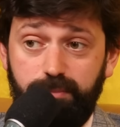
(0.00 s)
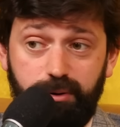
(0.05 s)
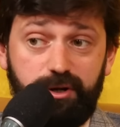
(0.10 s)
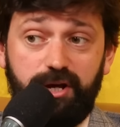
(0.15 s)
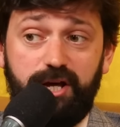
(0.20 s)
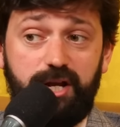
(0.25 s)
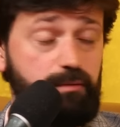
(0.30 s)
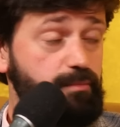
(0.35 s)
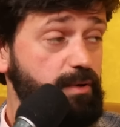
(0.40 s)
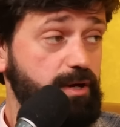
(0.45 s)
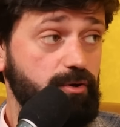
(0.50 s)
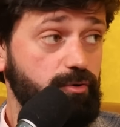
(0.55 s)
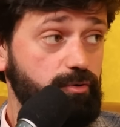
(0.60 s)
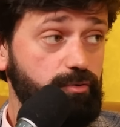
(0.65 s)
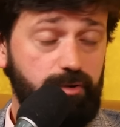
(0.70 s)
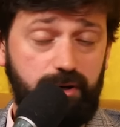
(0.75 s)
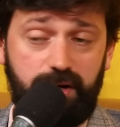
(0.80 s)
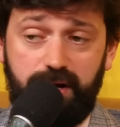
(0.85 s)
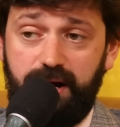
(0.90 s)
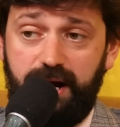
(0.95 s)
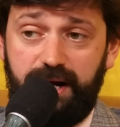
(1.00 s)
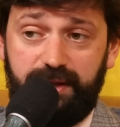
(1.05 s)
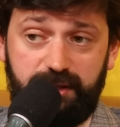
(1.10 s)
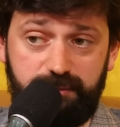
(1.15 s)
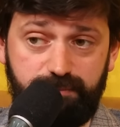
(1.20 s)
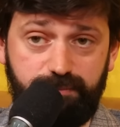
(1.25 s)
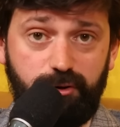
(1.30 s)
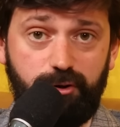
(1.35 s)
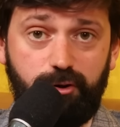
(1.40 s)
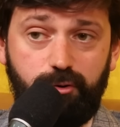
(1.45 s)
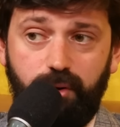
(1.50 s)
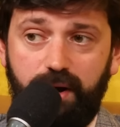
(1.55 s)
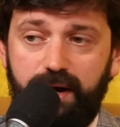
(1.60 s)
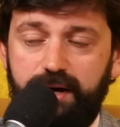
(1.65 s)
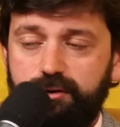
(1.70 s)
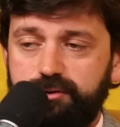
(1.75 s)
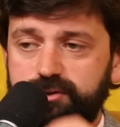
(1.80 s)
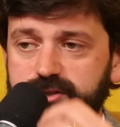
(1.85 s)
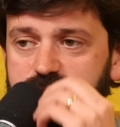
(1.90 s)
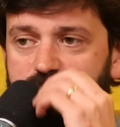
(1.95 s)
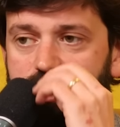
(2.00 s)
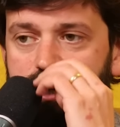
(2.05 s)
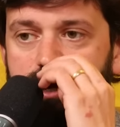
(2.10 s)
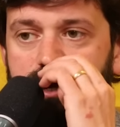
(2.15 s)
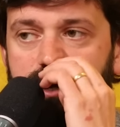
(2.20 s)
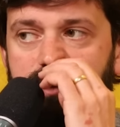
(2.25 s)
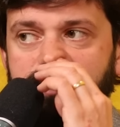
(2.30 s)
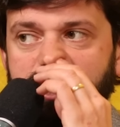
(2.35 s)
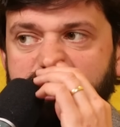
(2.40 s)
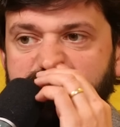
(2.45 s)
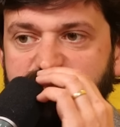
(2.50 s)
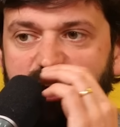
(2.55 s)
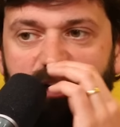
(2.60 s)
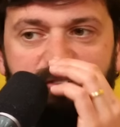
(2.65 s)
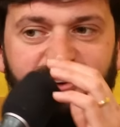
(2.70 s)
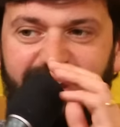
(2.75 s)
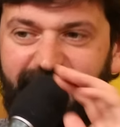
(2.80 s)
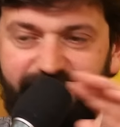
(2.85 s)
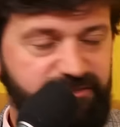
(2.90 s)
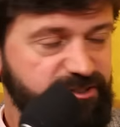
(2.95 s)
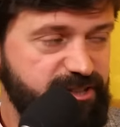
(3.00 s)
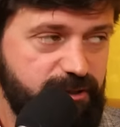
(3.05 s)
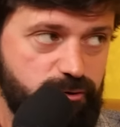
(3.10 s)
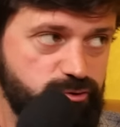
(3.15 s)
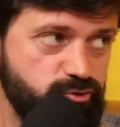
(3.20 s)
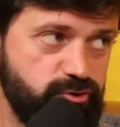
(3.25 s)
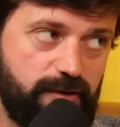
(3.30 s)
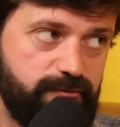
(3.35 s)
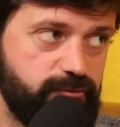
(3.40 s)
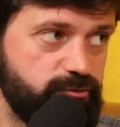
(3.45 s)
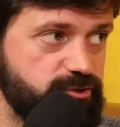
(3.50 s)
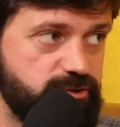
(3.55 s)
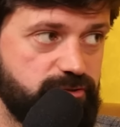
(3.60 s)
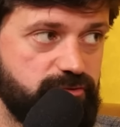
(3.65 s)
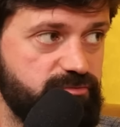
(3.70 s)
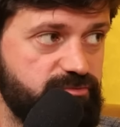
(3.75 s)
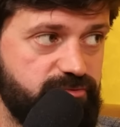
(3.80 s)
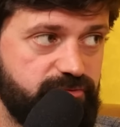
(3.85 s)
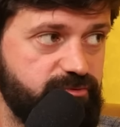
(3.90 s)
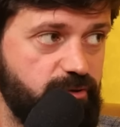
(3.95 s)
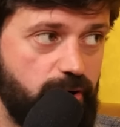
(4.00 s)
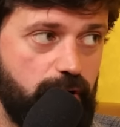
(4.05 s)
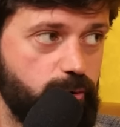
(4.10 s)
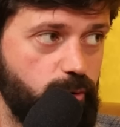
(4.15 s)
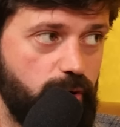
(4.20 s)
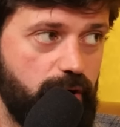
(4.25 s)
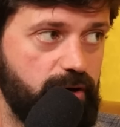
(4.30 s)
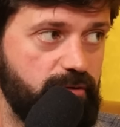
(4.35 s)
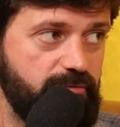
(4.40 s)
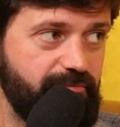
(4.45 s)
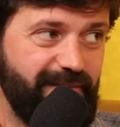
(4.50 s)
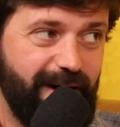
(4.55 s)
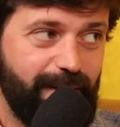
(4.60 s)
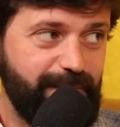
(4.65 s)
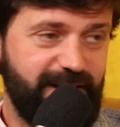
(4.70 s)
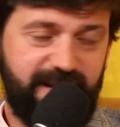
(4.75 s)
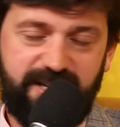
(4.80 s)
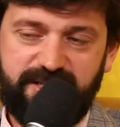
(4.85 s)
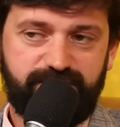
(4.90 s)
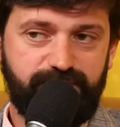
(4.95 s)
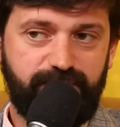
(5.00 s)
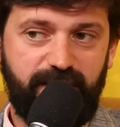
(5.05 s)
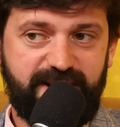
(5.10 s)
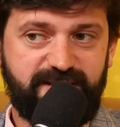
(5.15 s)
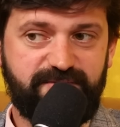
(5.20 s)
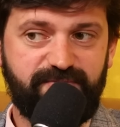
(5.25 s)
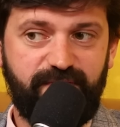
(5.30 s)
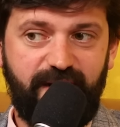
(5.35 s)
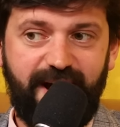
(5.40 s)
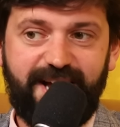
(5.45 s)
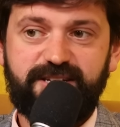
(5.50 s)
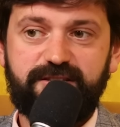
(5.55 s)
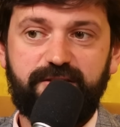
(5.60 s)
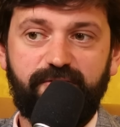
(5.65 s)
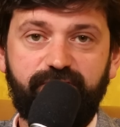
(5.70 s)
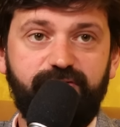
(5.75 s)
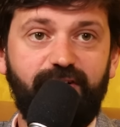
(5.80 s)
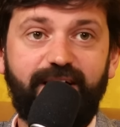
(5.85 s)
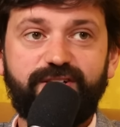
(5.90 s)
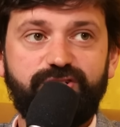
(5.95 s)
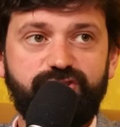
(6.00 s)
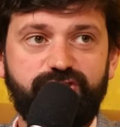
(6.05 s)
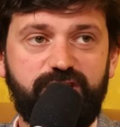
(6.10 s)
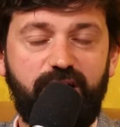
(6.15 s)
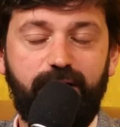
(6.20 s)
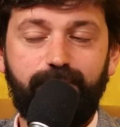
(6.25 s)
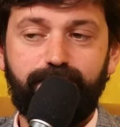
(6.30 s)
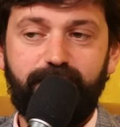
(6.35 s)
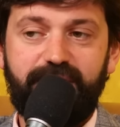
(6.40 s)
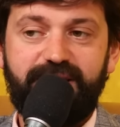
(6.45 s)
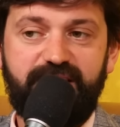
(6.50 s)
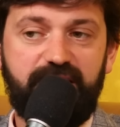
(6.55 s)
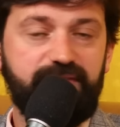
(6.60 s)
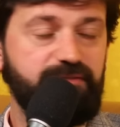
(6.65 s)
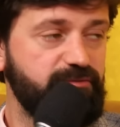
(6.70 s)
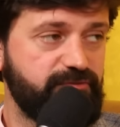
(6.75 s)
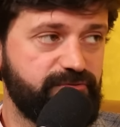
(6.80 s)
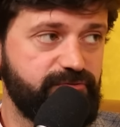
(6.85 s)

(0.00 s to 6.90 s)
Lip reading: put it in the middle, and then you put quails. They're stuffing everything with truffles and foie gras. Yeah. I mean, it's the French have been given